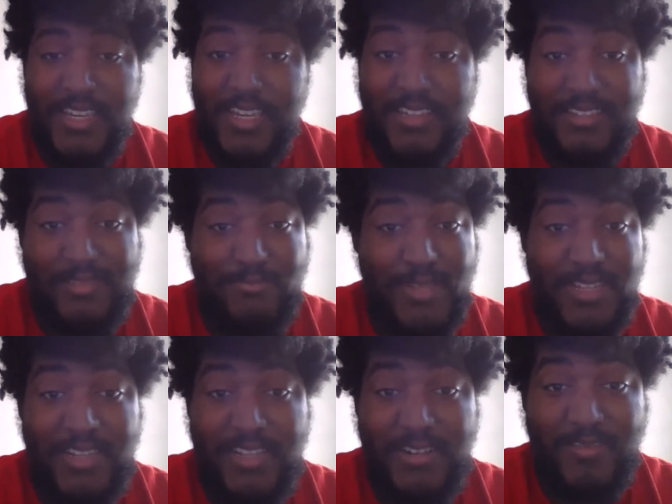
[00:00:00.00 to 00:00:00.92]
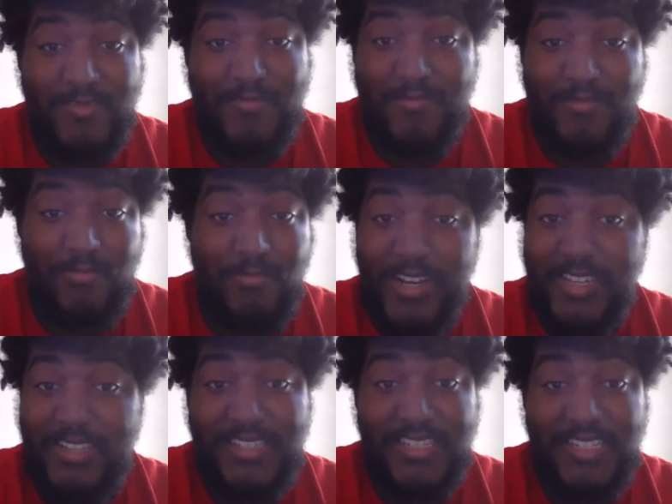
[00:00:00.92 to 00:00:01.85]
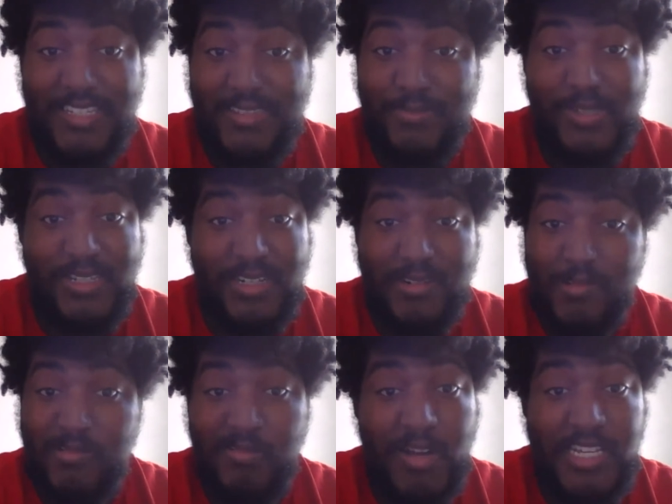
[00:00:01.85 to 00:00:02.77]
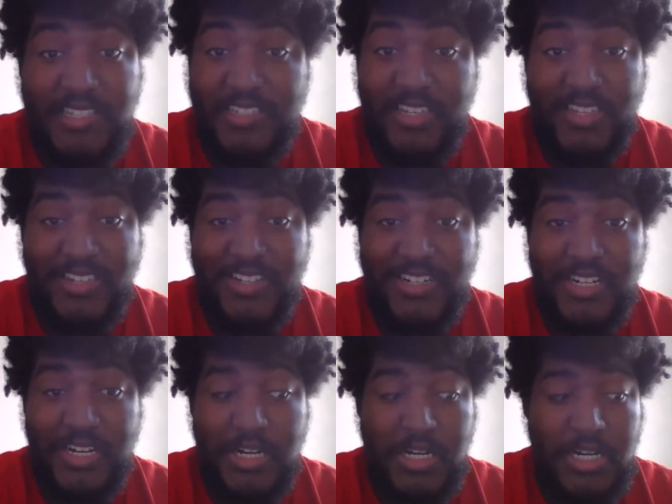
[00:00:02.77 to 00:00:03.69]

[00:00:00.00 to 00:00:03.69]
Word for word: has been crazy. It's been a crazy year.